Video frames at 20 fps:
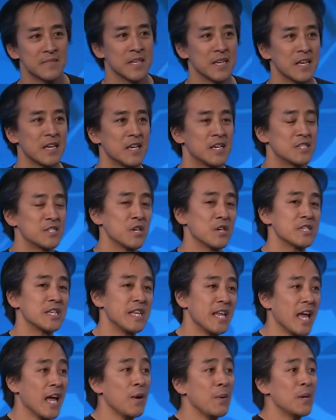So
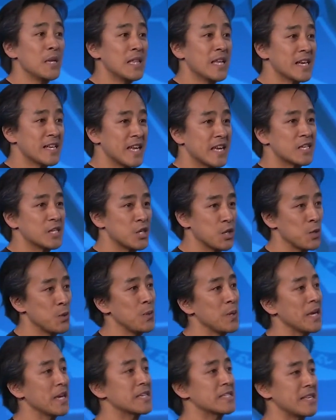today we looked at two
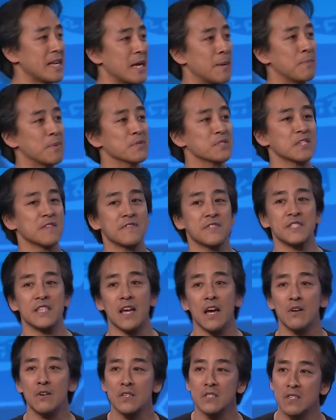examples of
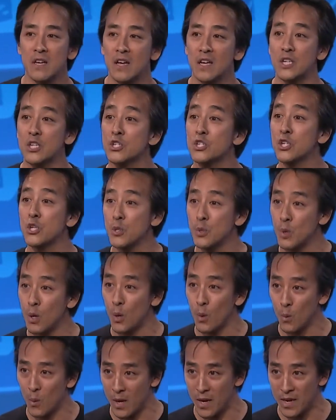Sound Design
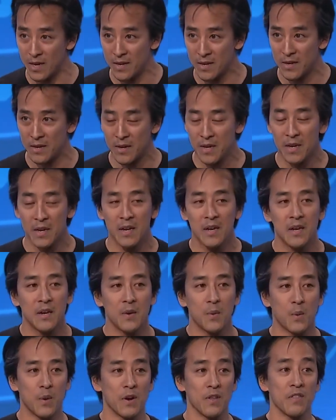201, where
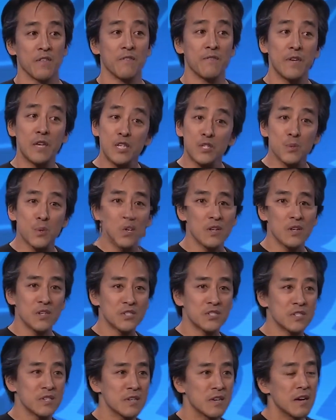the visuals
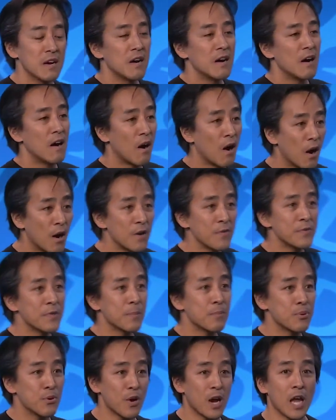aren't the
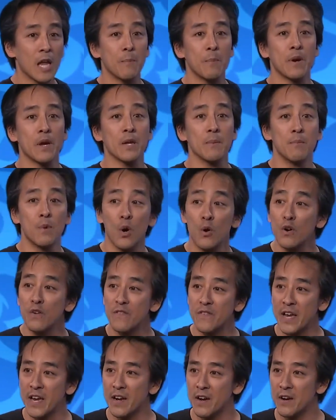primary
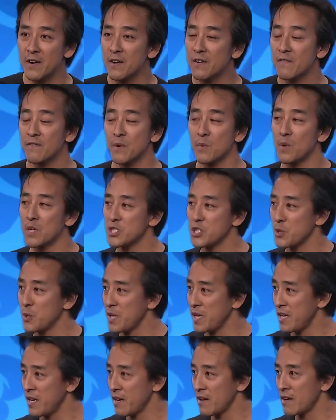motivator for what you
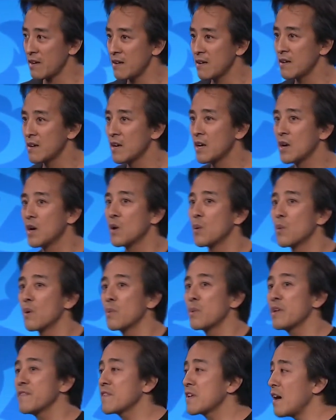hear, where
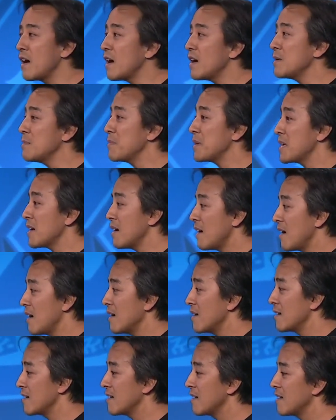we've gone
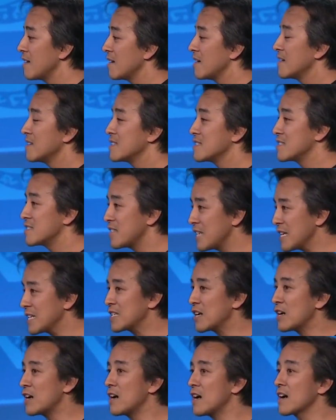beyond see a
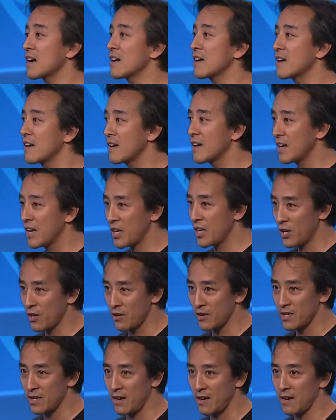dog, hear a
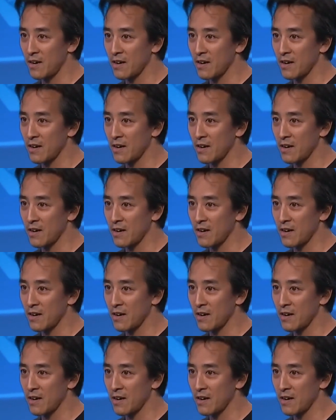dog.